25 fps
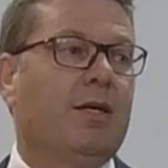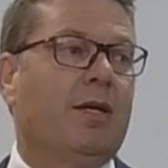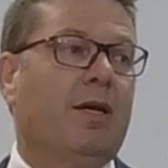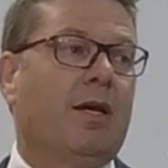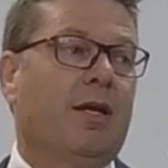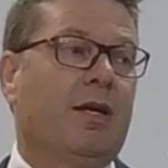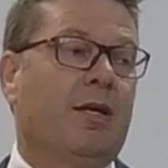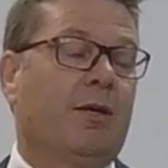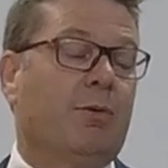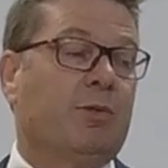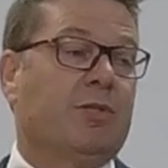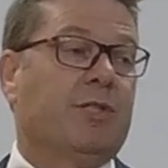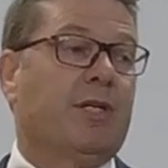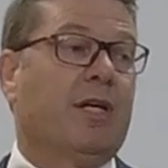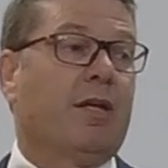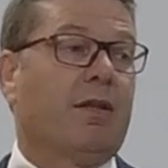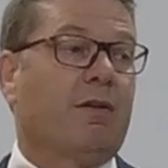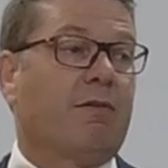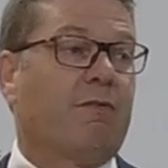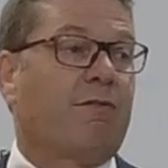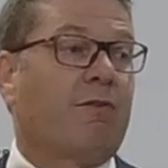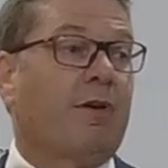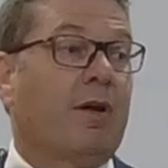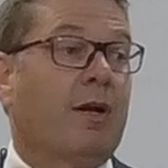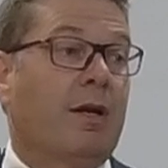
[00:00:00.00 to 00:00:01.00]
and he was out
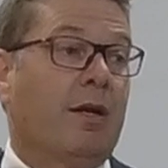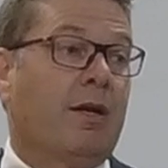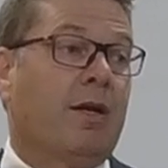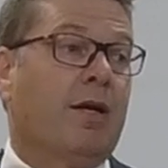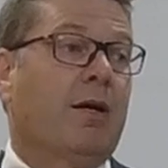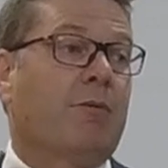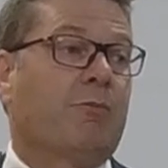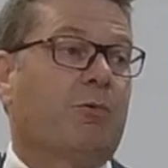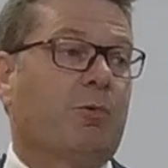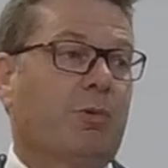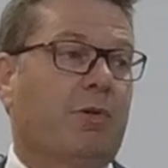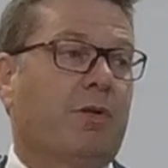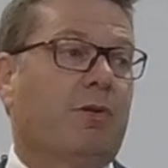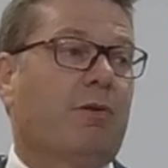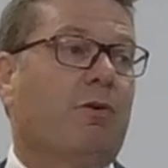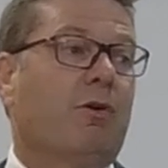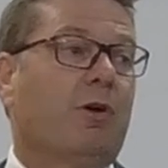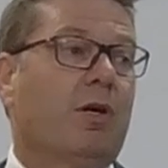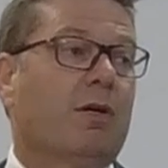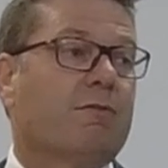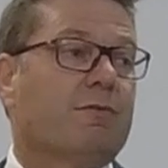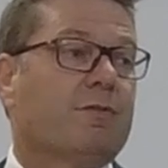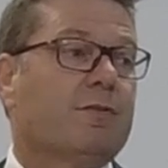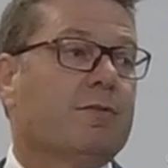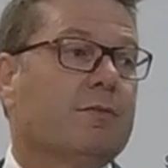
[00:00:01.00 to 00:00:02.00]
the front and armed with a
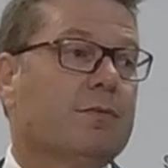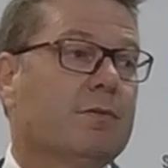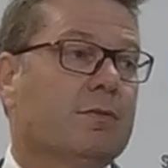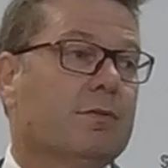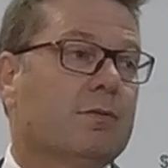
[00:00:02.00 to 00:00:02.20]
knife.